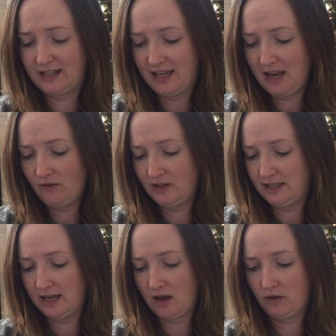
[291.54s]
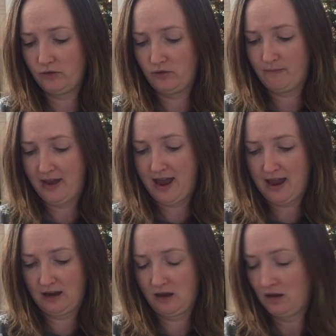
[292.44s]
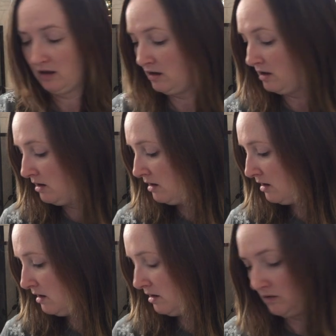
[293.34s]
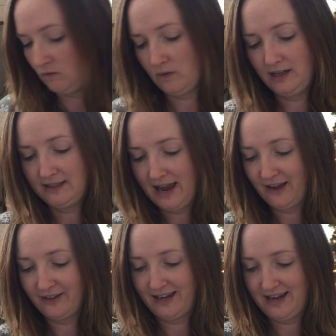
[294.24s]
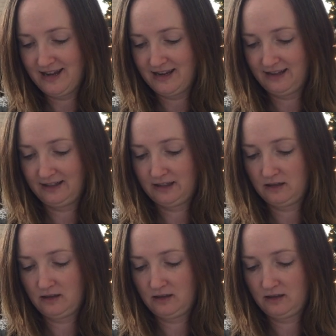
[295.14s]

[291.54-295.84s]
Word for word: I can't really tell through the bag what exactly it is.